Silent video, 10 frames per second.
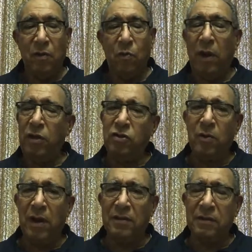Why did
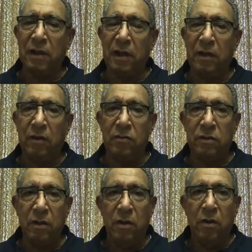you ask? And he
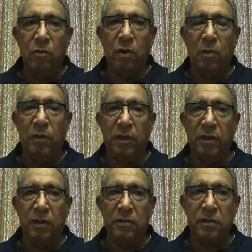goes, well,
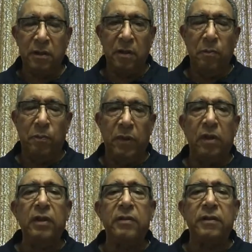because
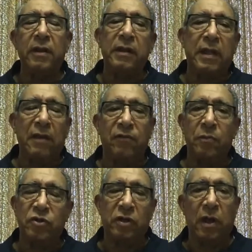Billy said he came from
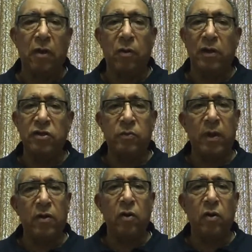Chicago. I just want to